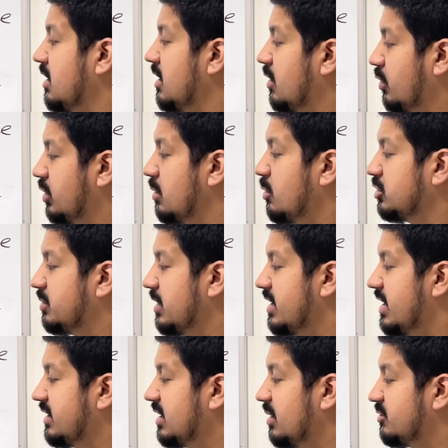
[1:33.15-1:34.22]
we're gonna multiply
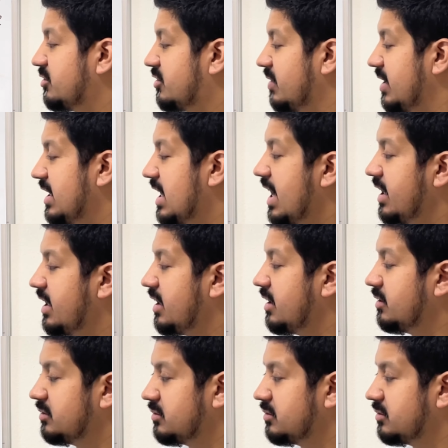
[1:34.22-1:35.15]
that times $3.90,